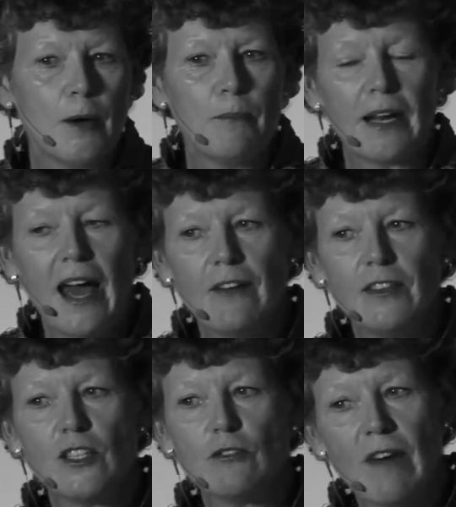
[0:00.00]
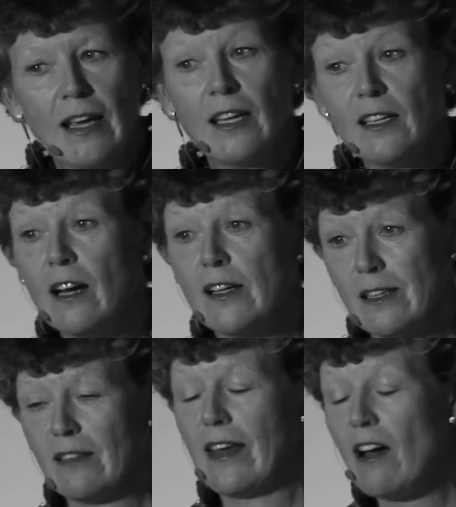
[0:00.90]
but having to recognize
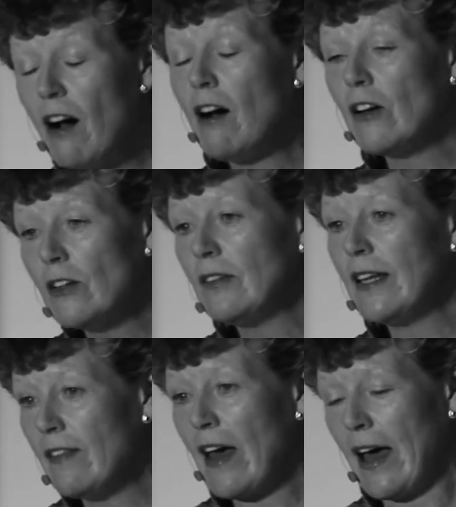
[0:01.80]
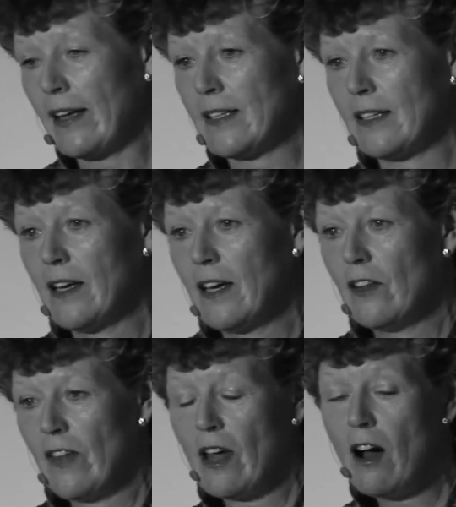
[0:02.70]
that they are only that. They